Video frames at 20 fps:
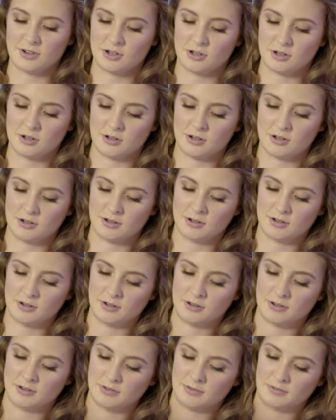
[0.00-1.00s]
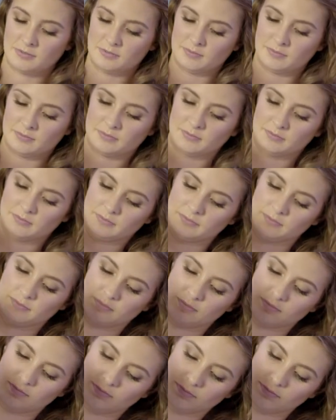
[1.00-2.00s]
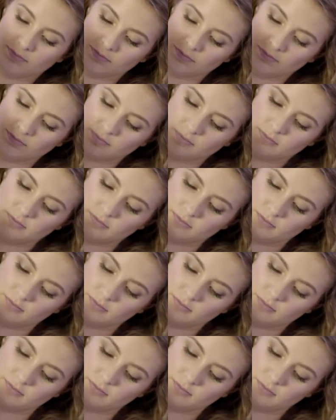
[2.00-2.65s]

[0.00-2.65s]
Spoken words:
(silence)